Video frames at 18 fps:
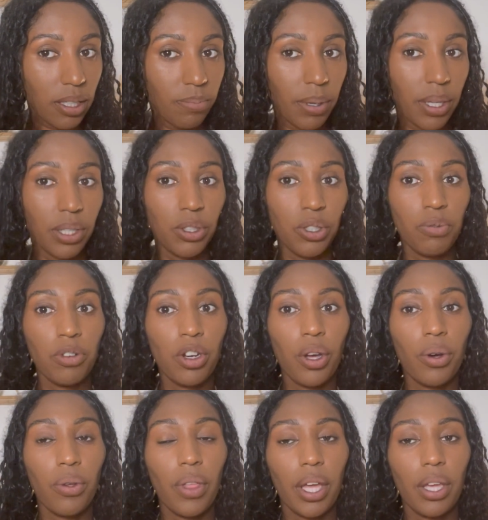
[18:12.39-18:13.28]
but you
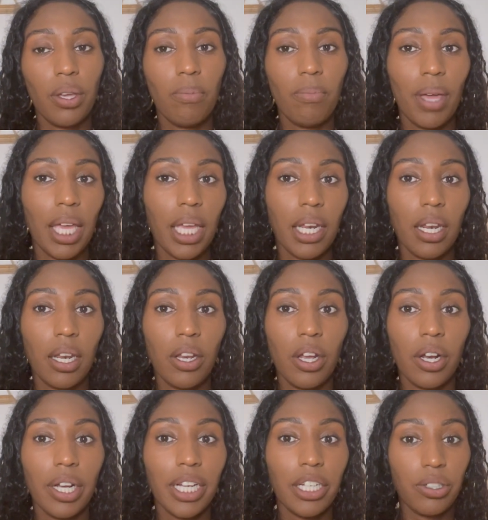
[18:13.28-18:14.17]
know that
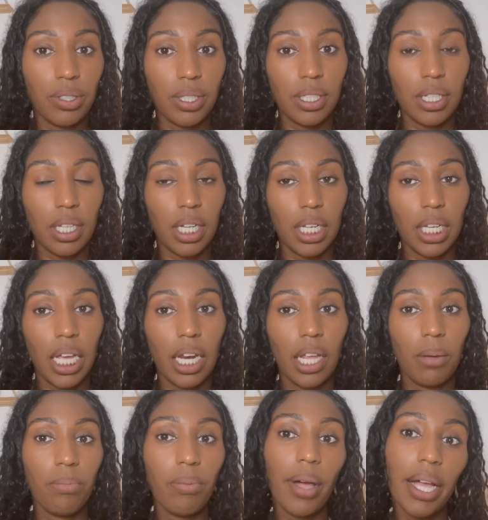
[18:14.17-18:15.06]
you're interested in
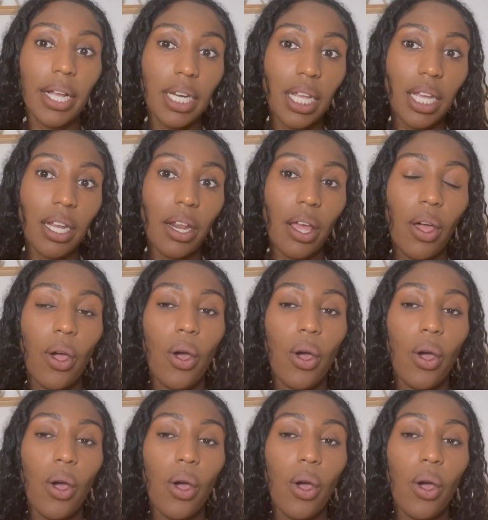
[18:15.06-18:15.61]
getting pregnant,